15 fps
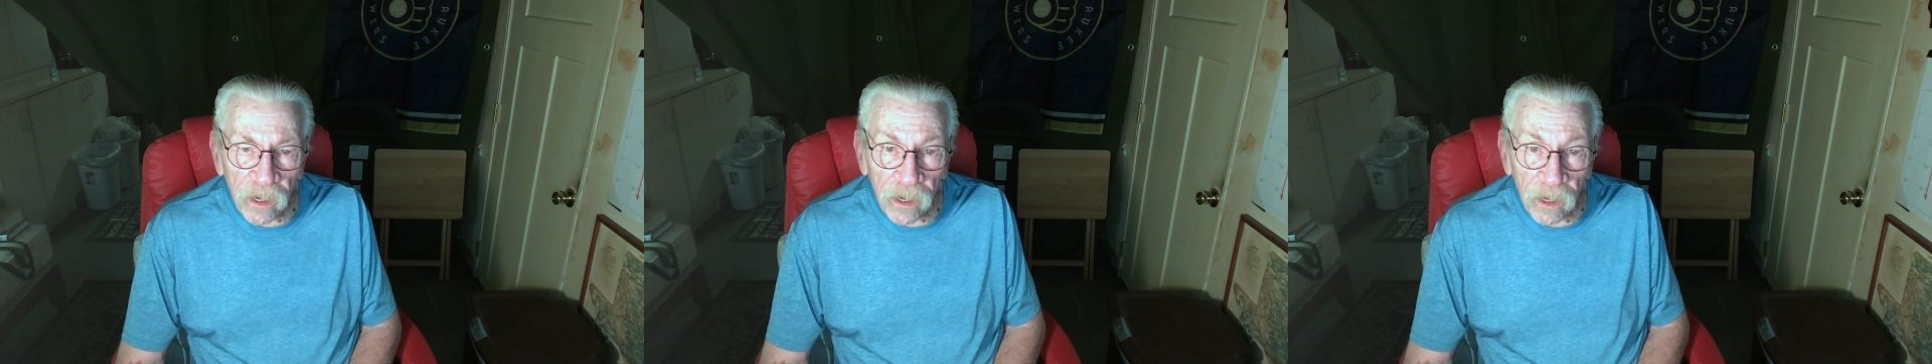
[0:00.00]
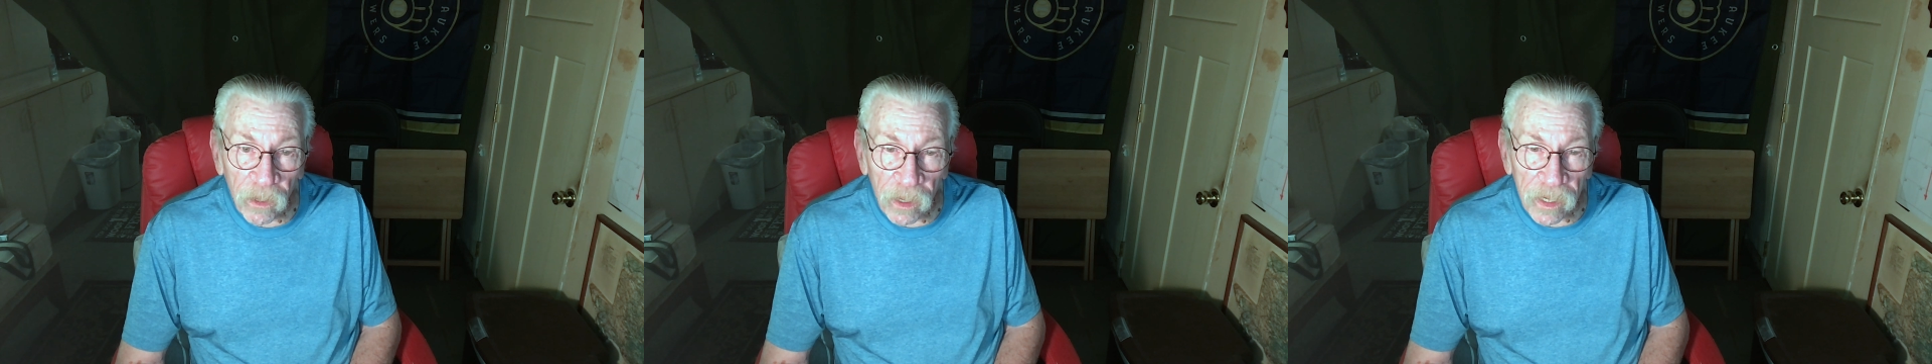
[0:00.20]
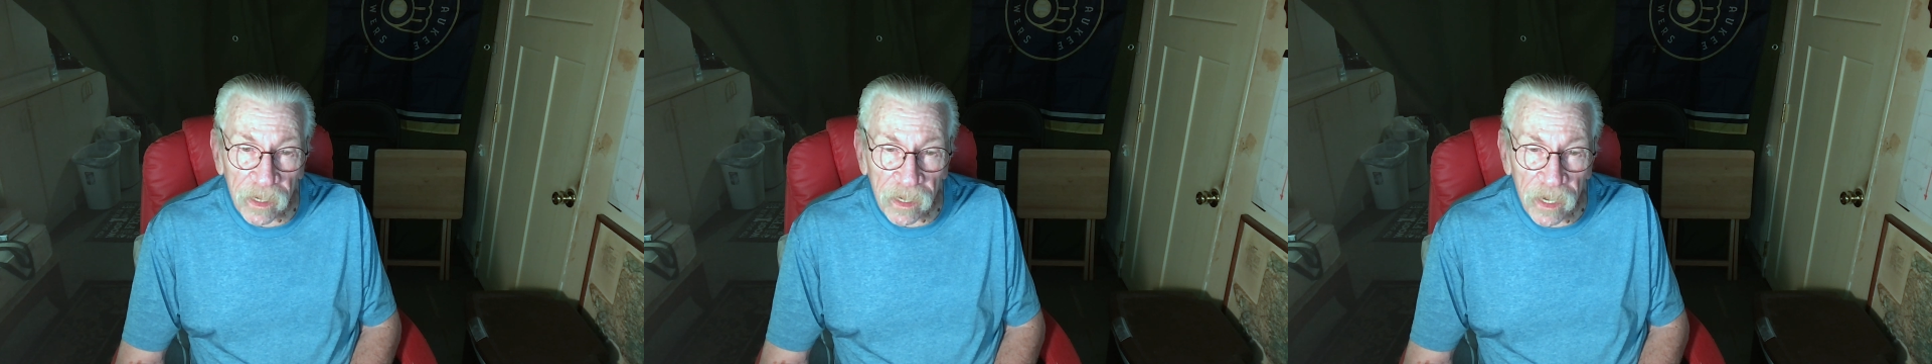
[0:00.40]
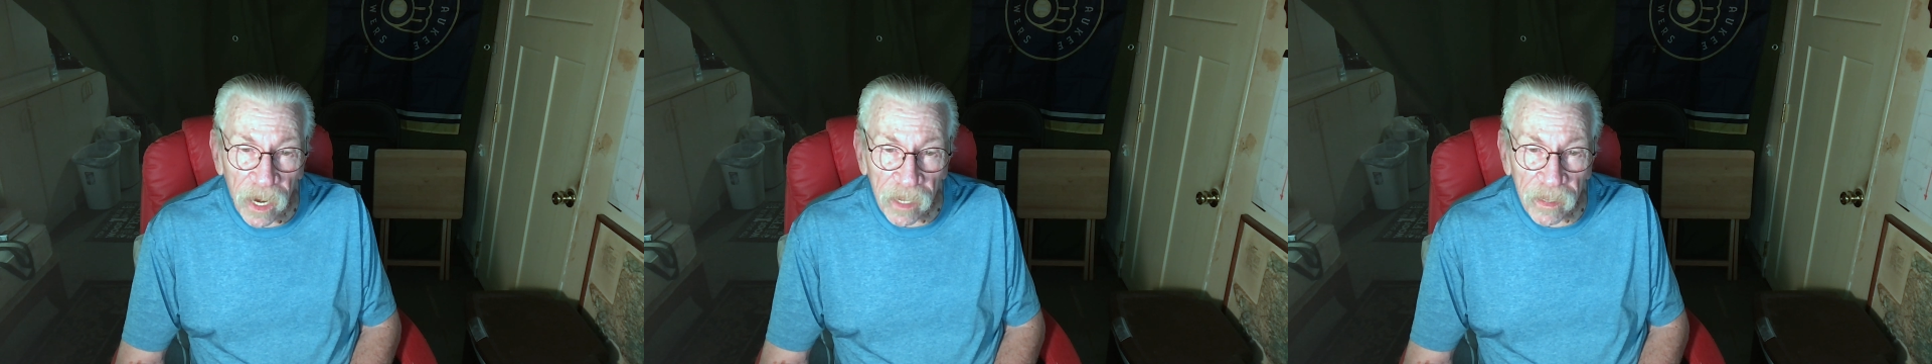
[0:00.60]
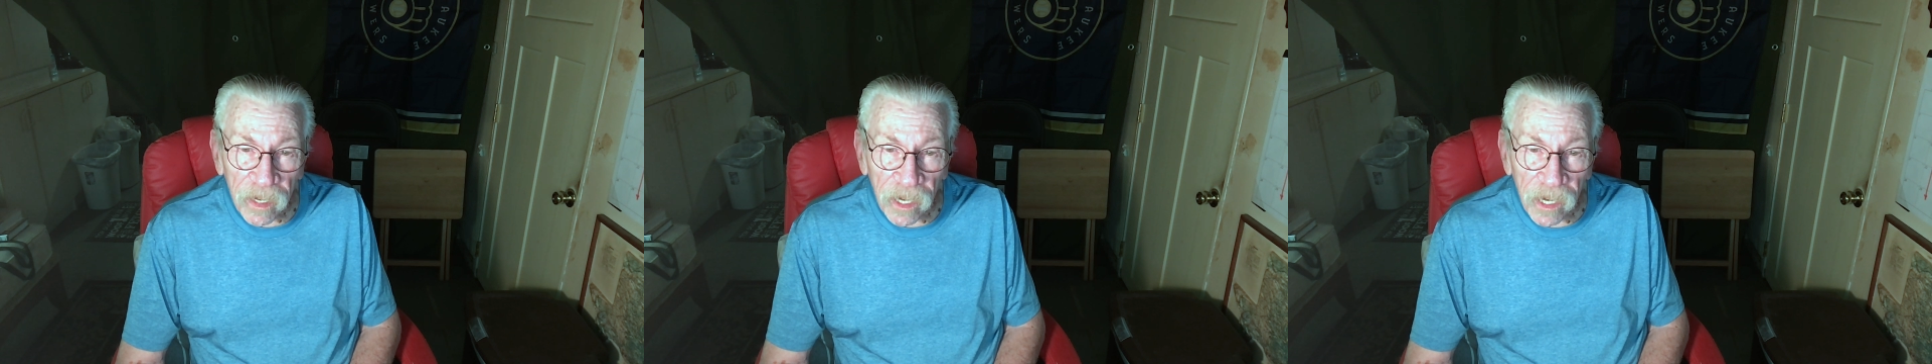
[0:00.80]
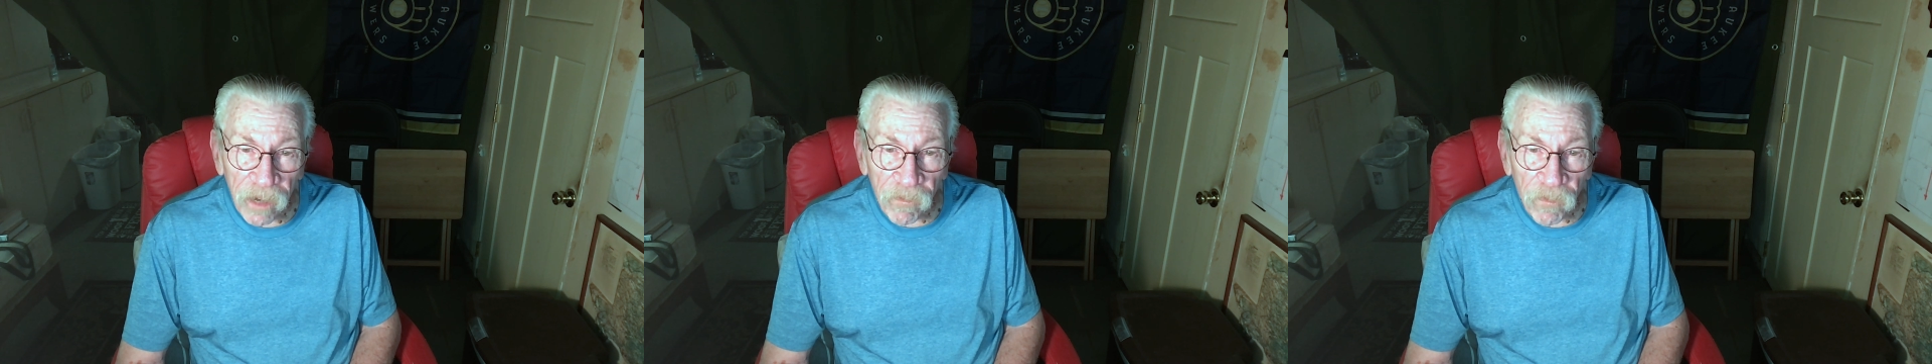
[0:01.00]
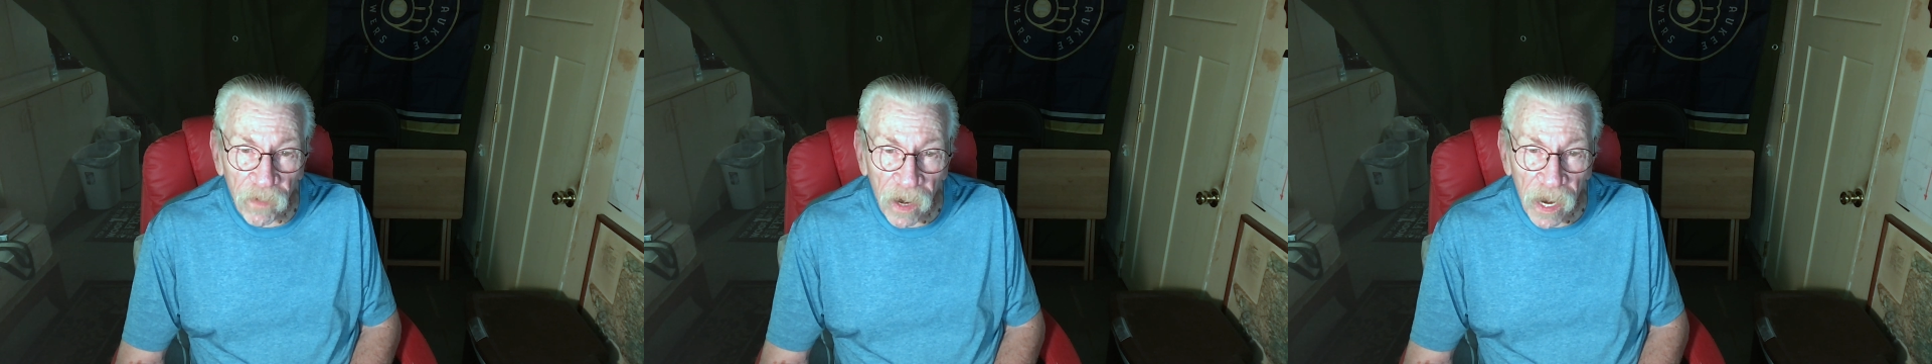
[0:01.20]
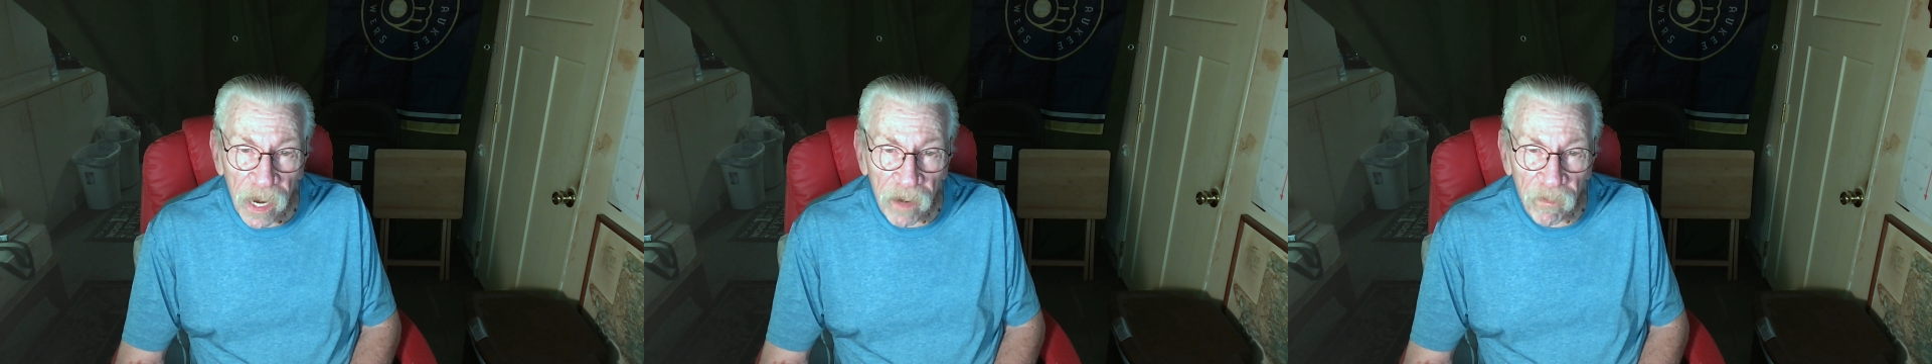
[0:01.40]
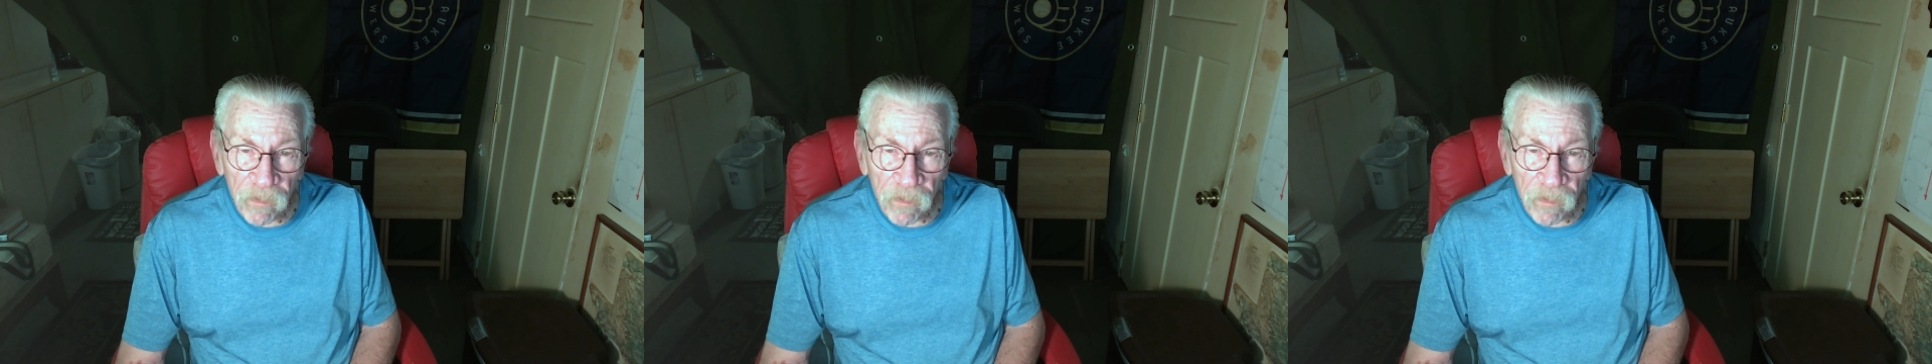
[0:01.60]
who is deathly afraid